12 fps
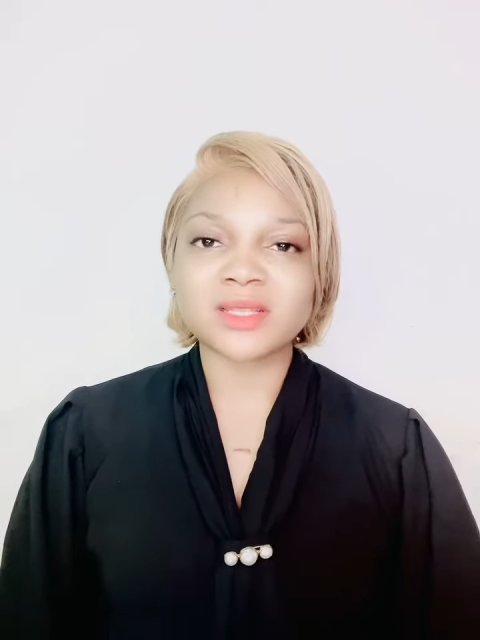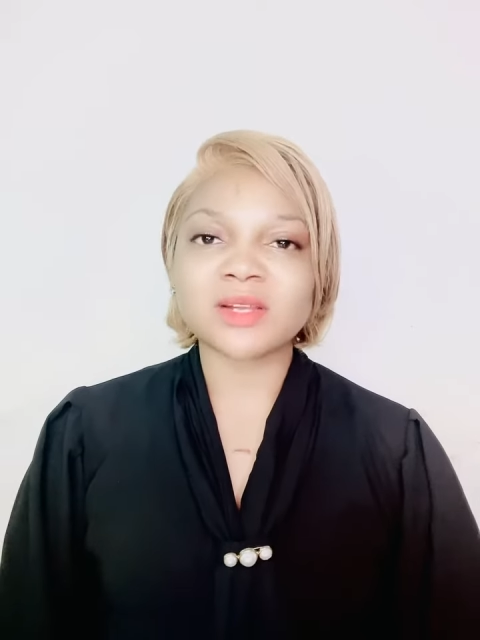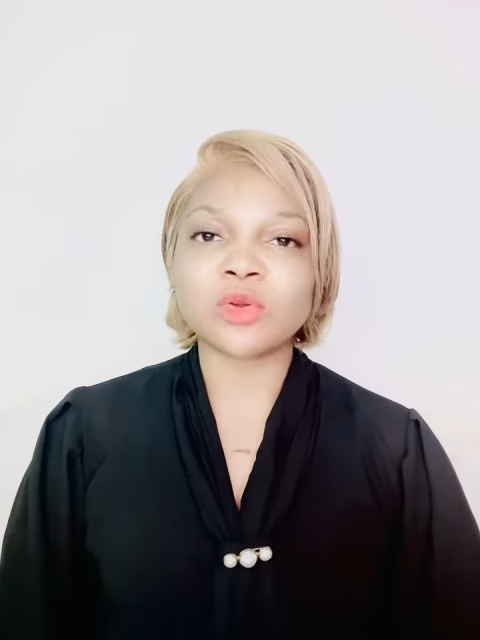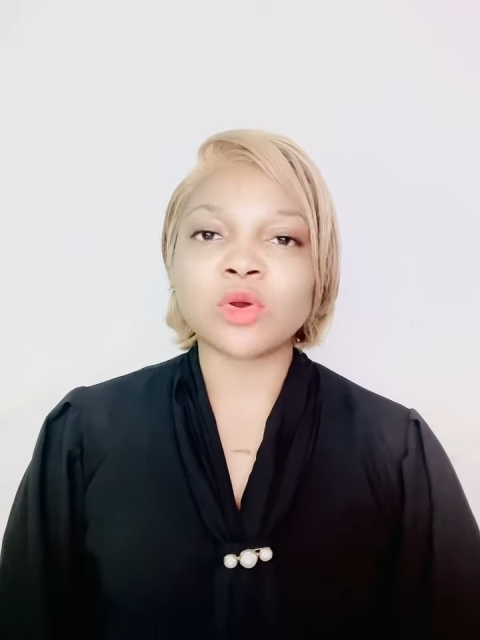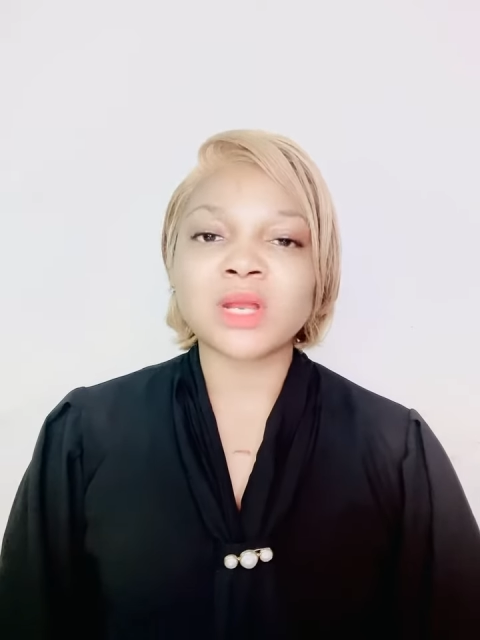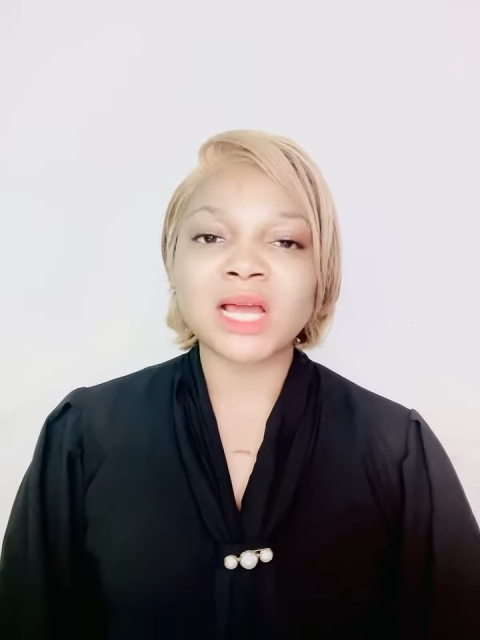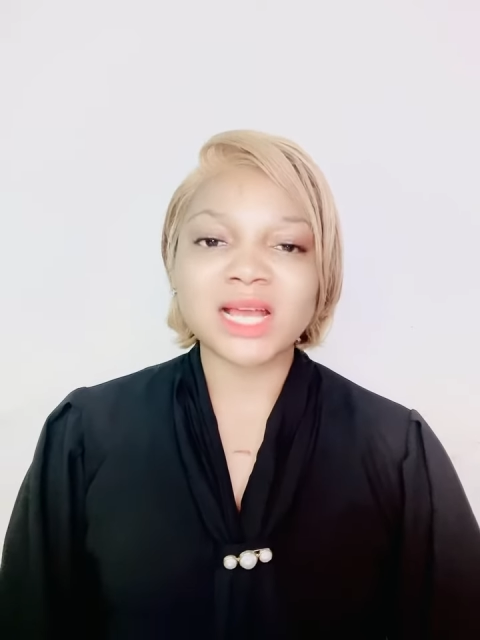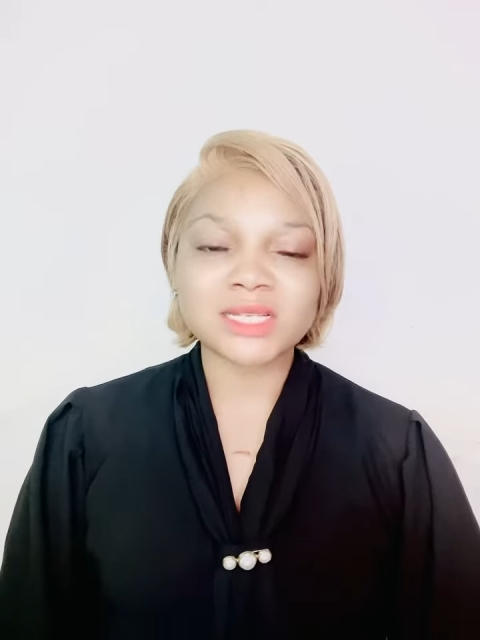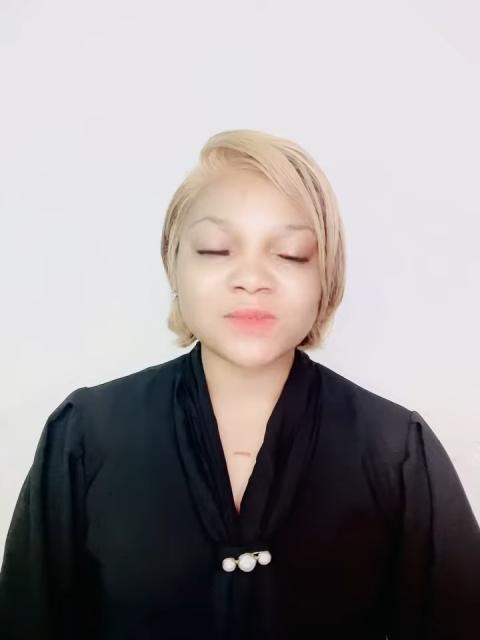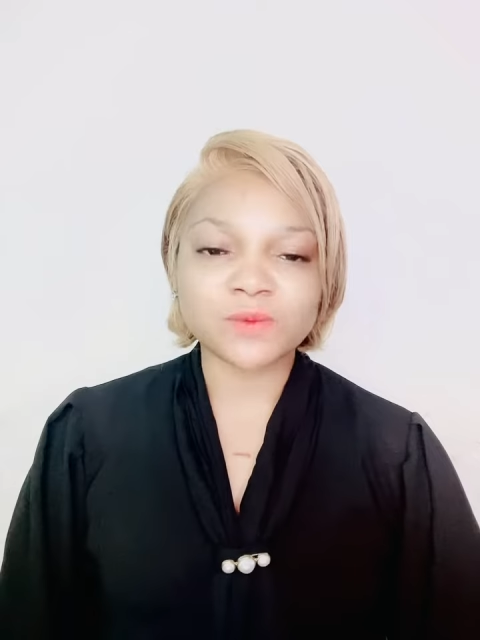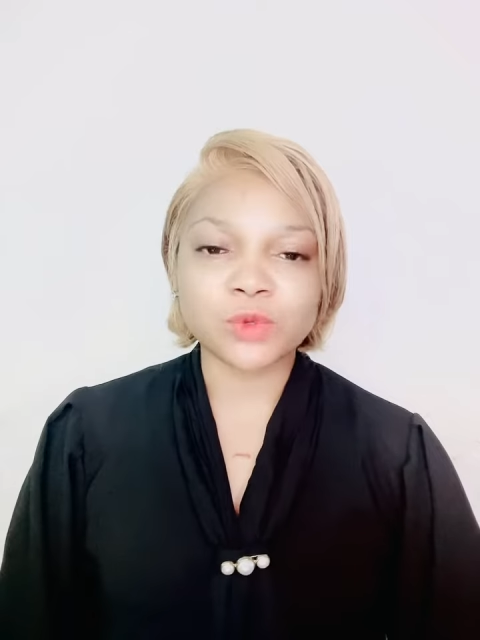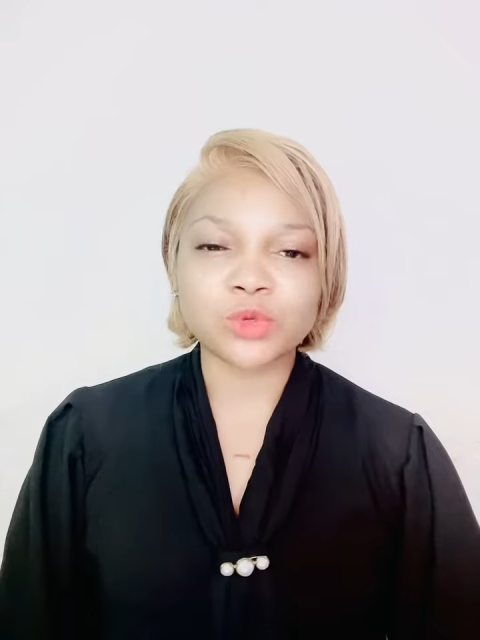that God
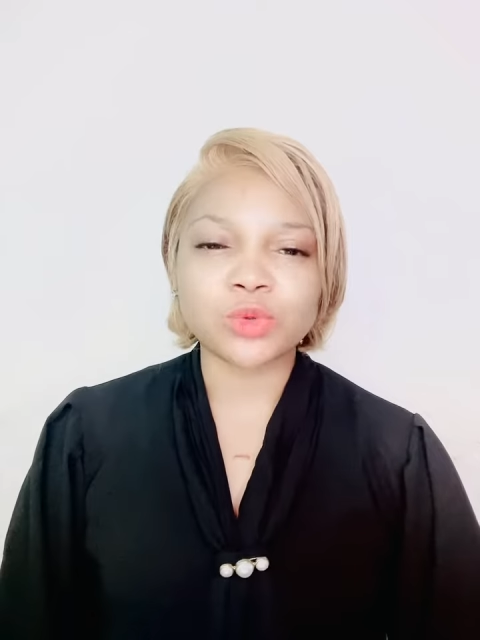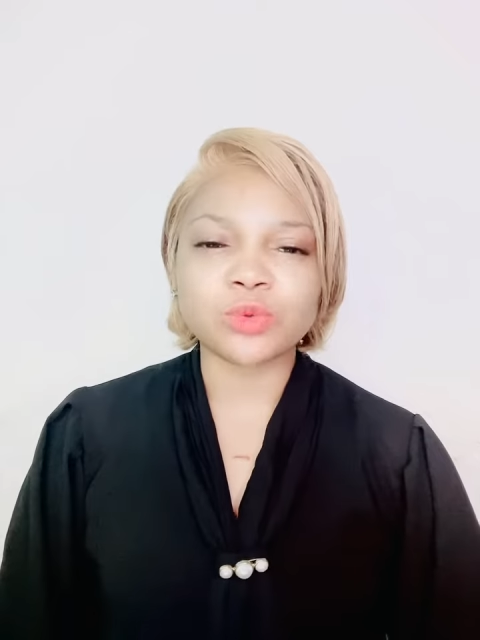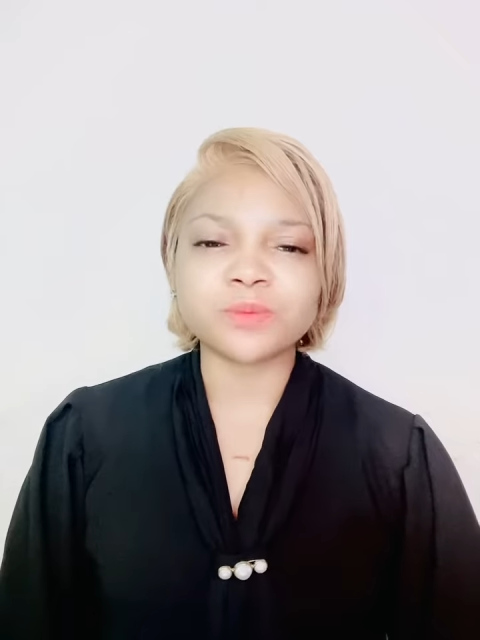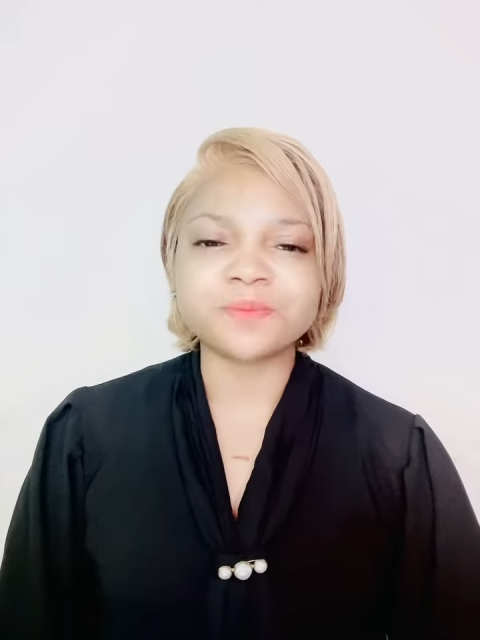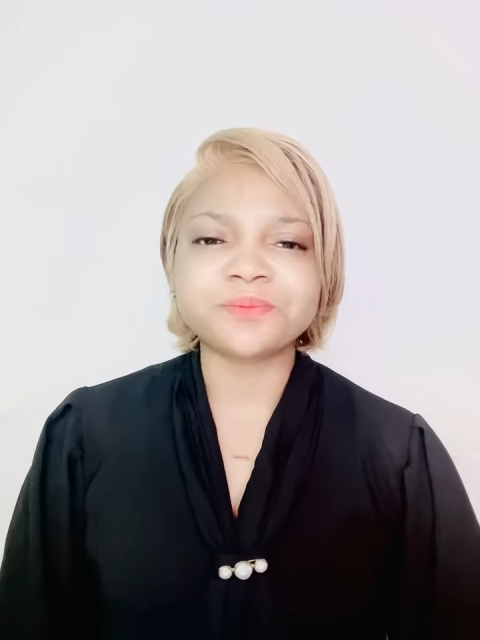has for you